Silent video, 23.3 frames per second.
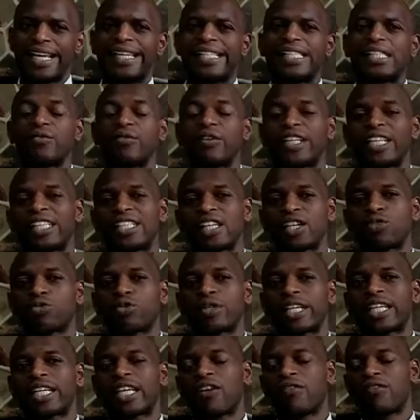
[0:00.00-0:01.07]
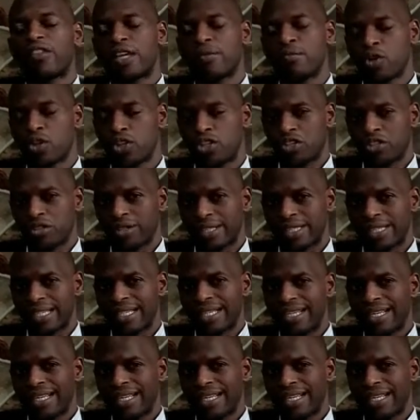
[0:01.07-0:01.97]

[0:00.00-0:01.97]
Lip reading: it's very easy to take care of the emotions,